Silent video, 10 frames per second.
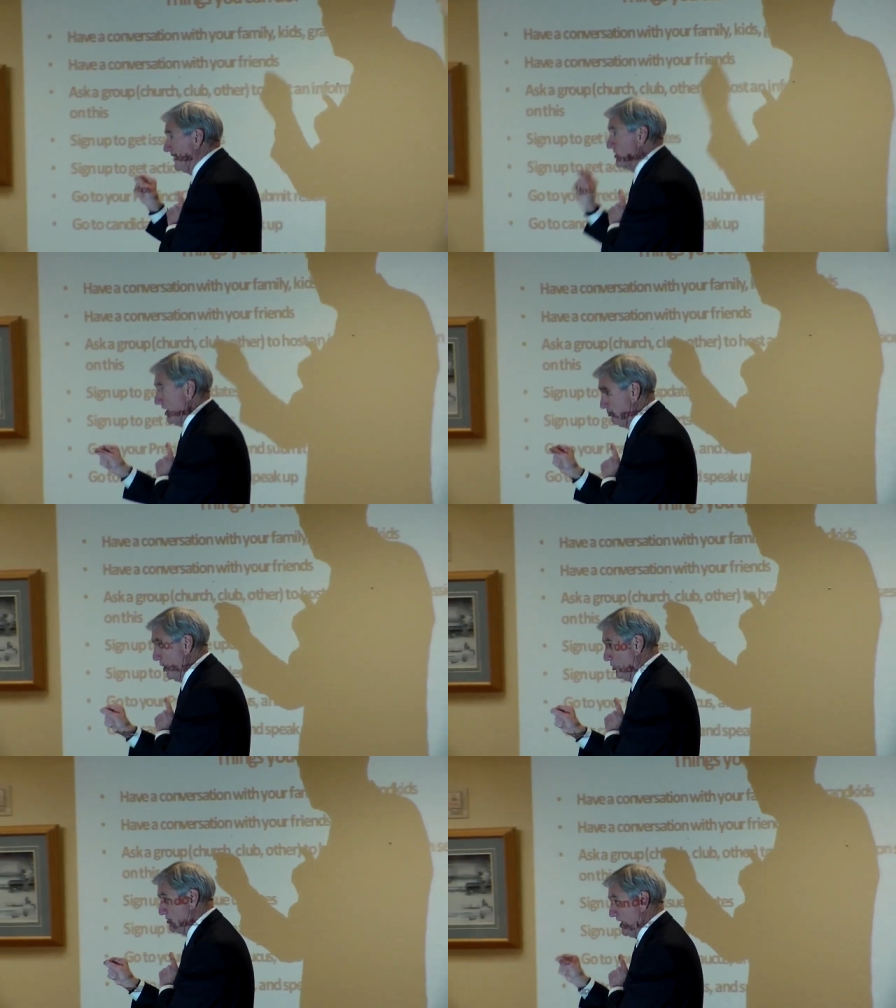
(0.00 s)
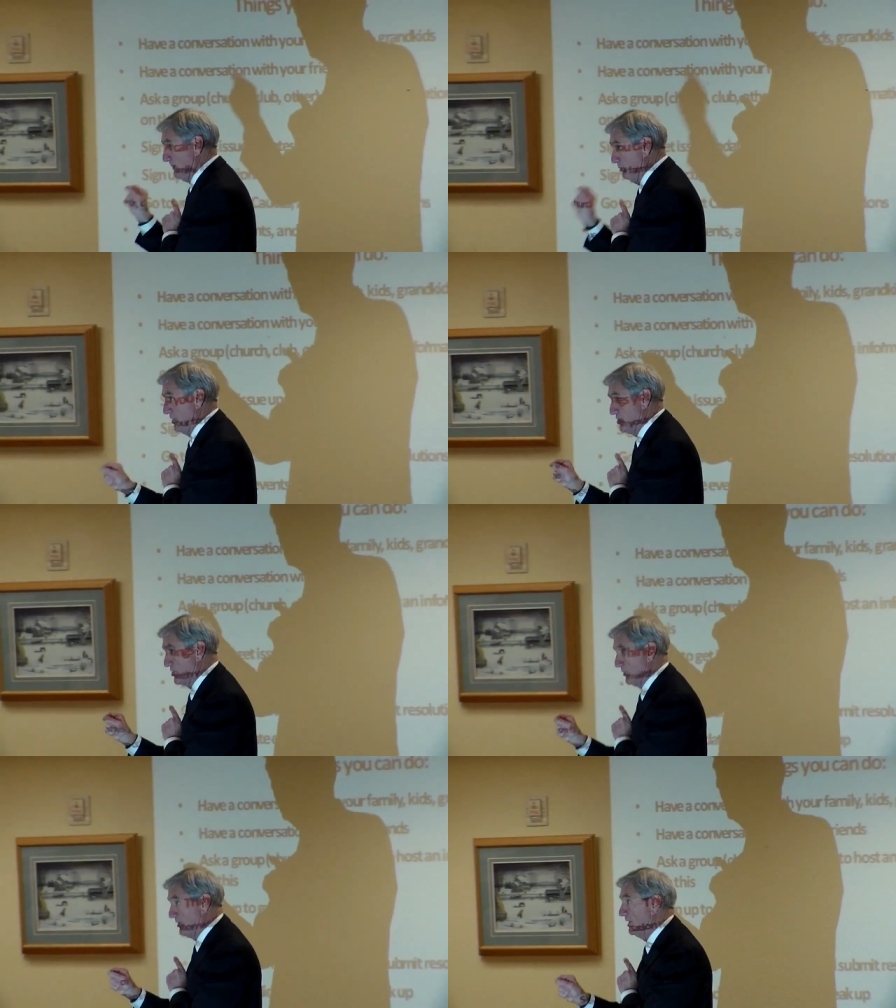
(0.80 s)
have fixed our roads, our
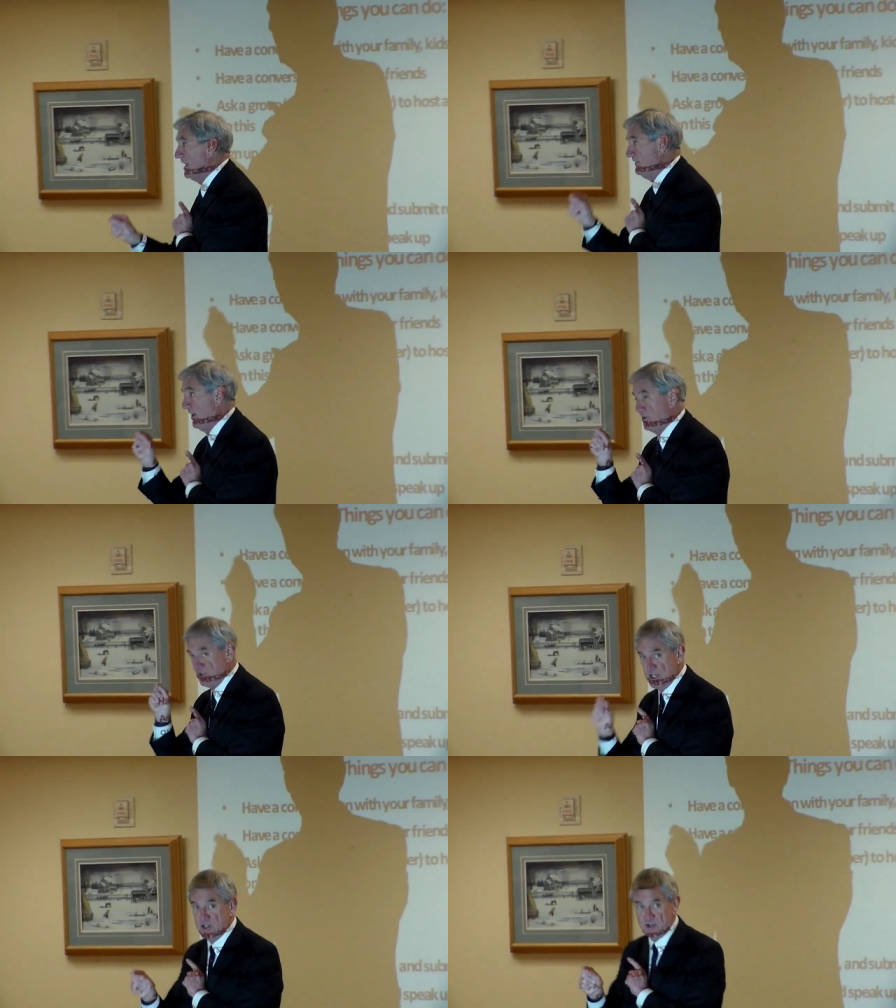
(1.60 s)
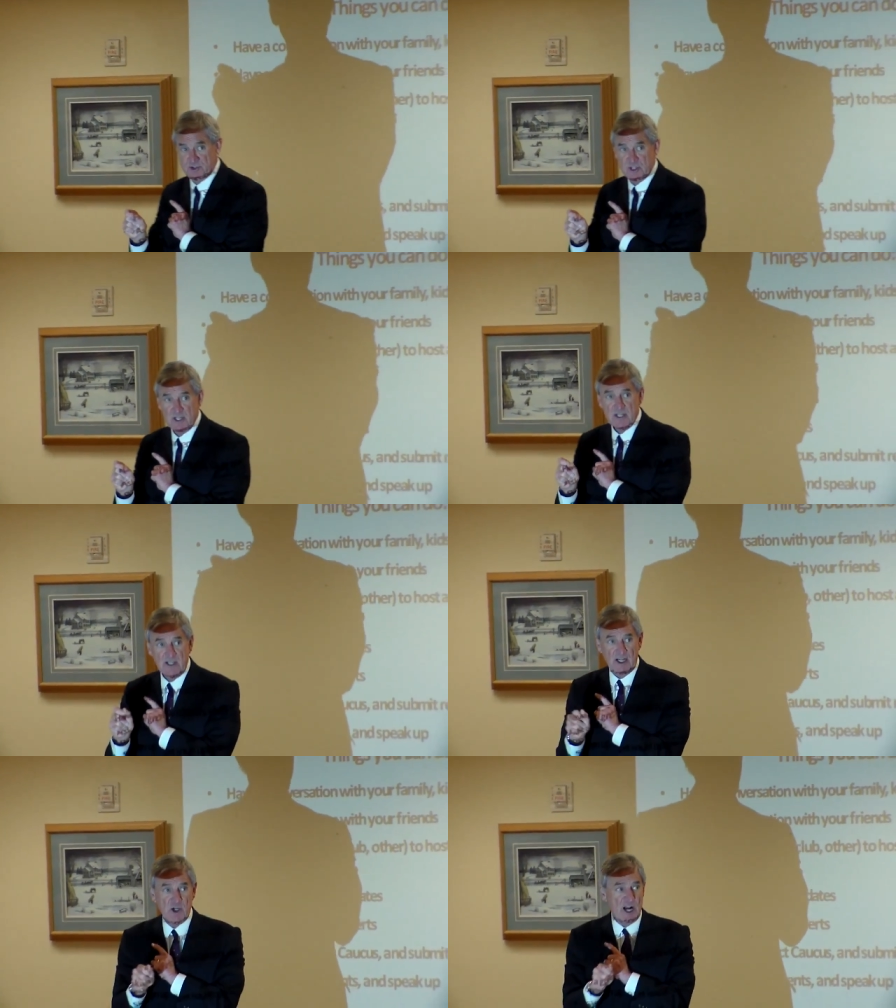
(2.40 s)
bridges. We could have given our seniors
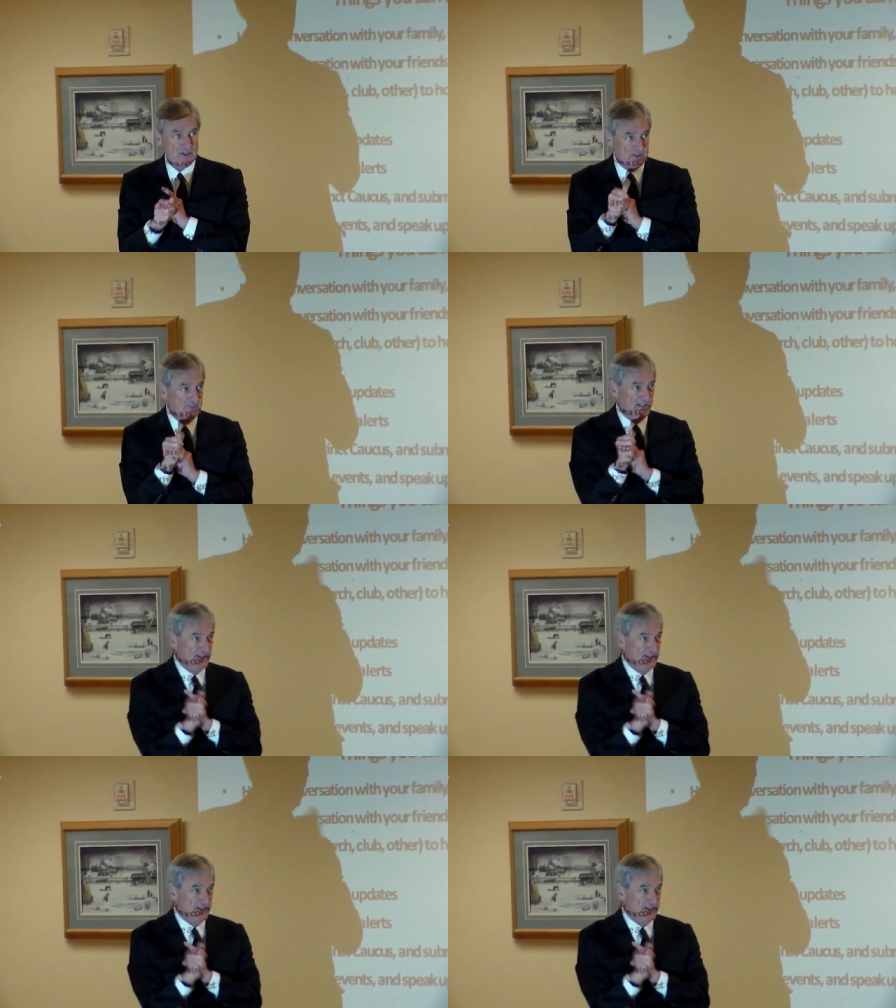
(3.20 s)
a cost of